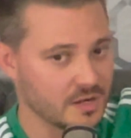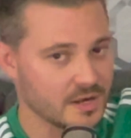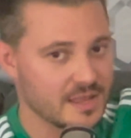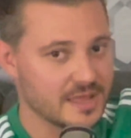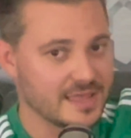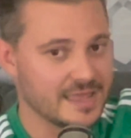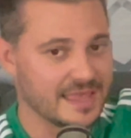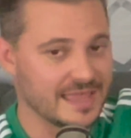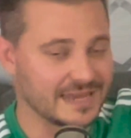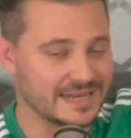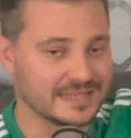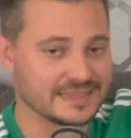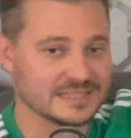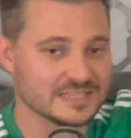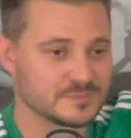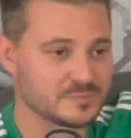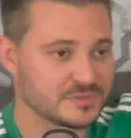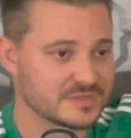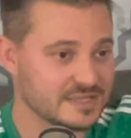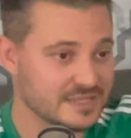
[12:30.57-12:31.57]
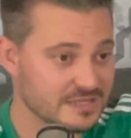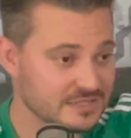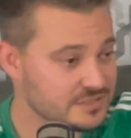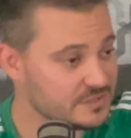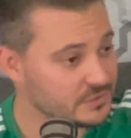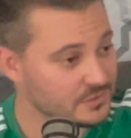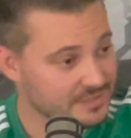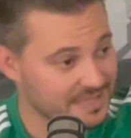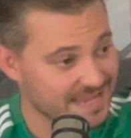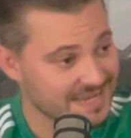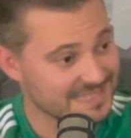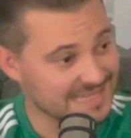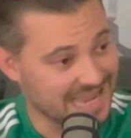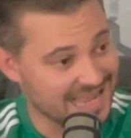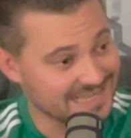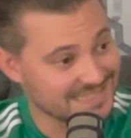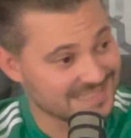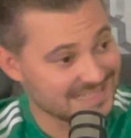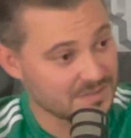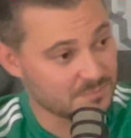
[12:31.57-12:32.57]
And in this particular case,
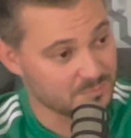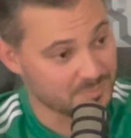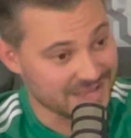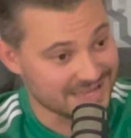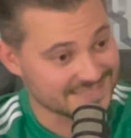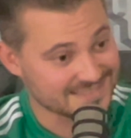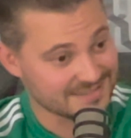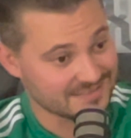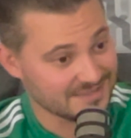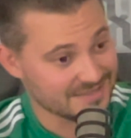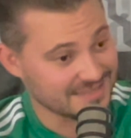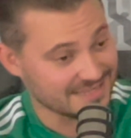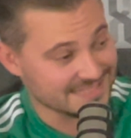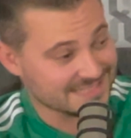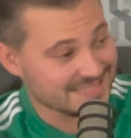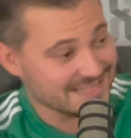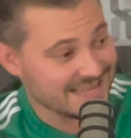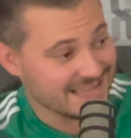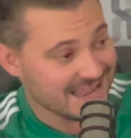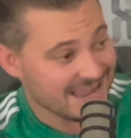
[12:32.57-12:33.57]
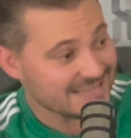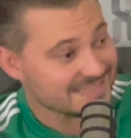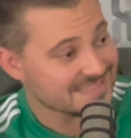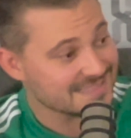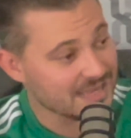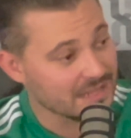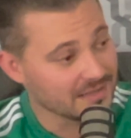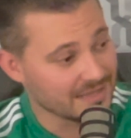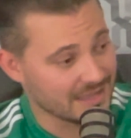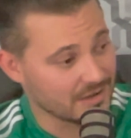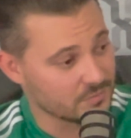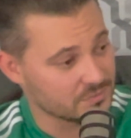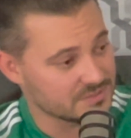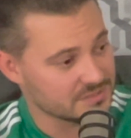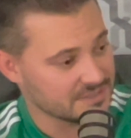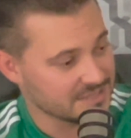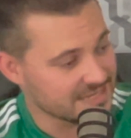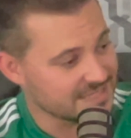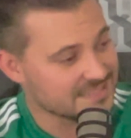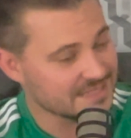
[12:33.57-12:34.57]
is he a sellout?
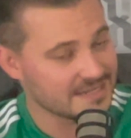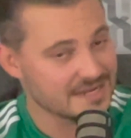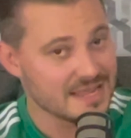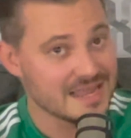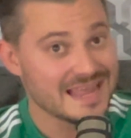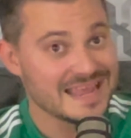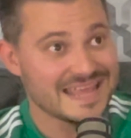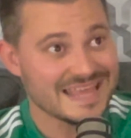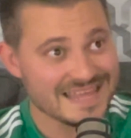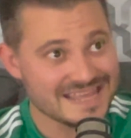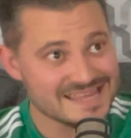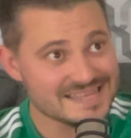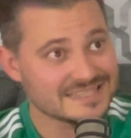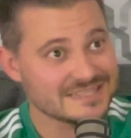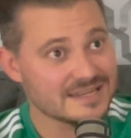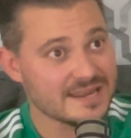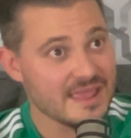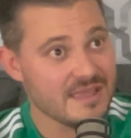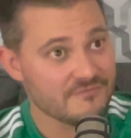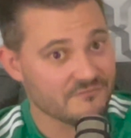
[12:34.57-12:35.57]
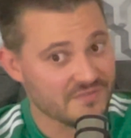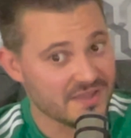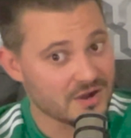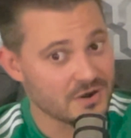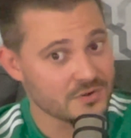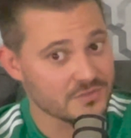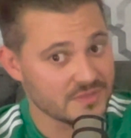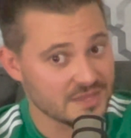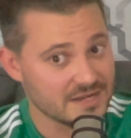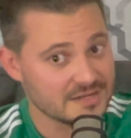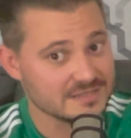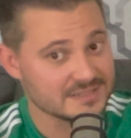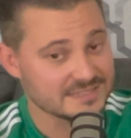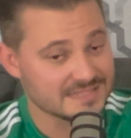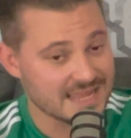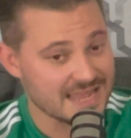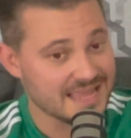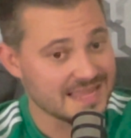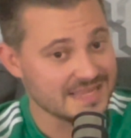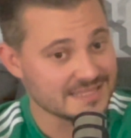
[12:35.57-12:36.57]
Is it a fair thing to
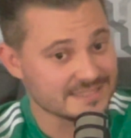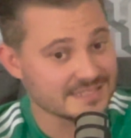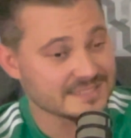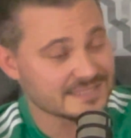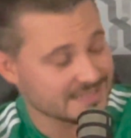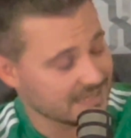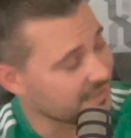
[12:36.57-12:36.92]
say he's a sellout?